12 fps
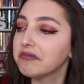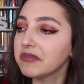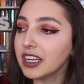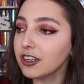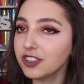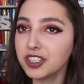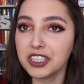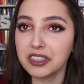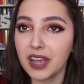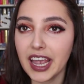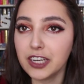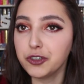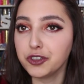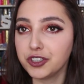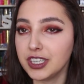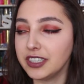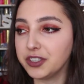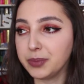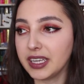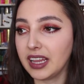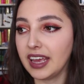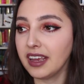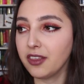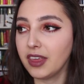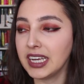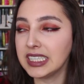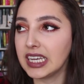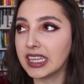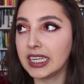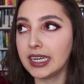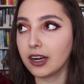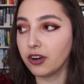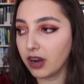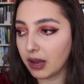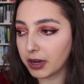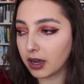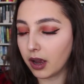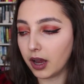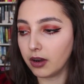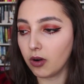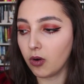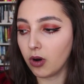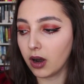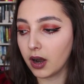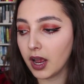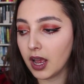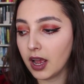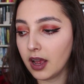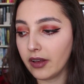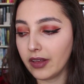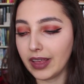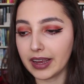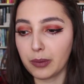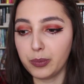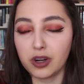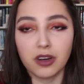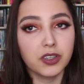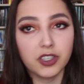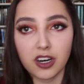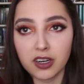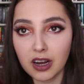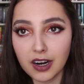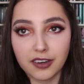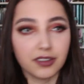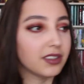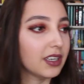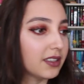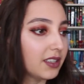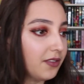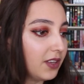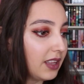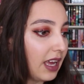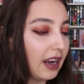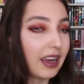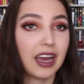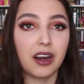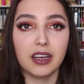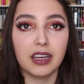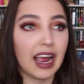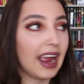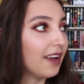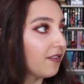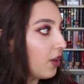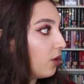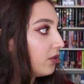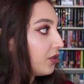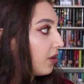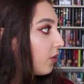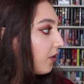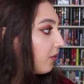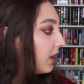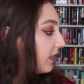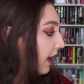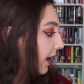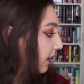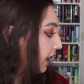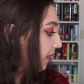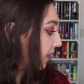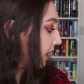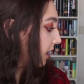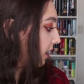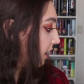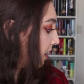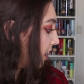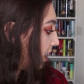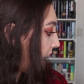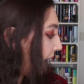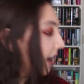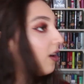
that are just interesting to me, like things like the Necronomicon or like a book on the dark arts, like stuff like that. I kind of I have those, so I want to read that. And then I